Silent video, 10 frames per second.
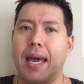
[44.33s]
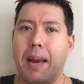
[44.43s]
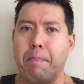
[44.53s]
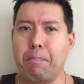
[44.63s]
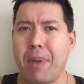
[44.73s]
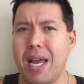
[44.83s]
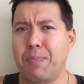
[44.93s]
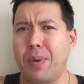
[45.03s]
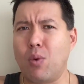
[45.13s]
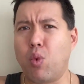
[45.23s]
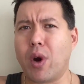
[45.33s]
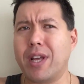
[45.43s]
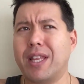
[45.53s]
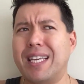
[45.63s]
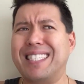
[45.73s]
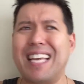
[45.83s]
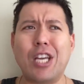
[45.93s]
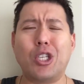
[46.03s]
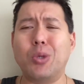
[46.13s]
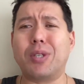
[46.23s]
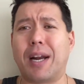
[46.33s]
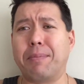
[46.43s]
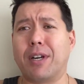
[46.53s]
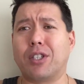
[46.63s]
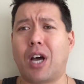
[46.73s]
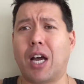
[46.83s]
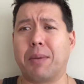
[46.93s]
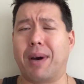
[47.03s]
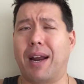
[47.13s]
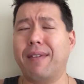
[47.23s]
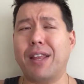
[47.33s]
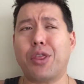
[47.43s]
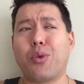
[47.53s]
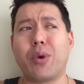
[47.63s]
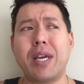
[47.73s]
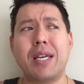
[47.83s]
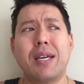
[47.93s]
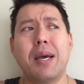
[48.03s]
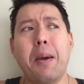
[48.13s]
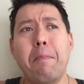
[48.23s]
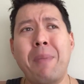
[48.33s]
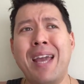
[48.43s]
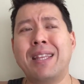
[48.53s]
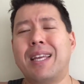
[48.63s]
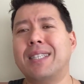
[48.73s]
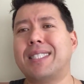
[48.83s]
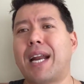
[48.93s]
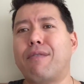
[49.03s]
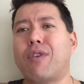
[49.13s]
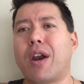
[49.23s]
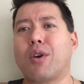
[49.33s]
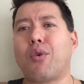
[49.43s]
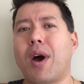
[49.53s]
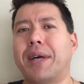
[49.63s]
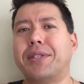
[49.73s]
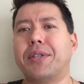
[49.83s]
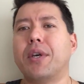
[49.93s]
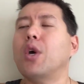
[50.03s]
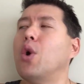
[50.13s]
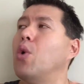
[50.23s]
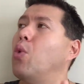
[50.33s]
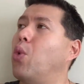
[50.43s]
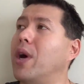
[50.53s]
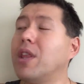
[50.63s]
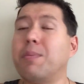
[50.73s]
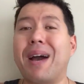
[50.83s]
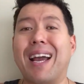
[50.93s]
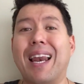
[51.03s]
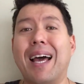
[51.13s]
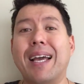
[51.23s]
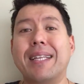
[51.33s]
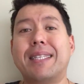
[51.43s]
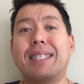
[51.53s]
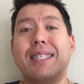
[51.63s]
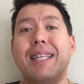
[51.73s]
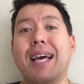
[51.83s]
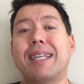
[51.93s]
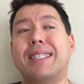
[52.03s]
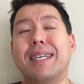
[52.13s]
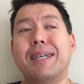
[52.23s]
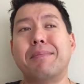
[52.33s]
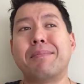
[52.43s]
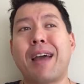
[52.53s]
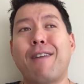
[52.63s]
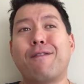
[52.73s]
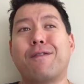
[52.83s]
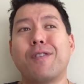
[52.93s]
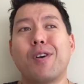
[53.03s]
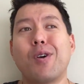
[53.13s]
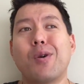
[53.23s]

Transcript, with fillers: it might be one of these issues that I'm going to talk about. I've got three main things that I've run across with my clients that um, have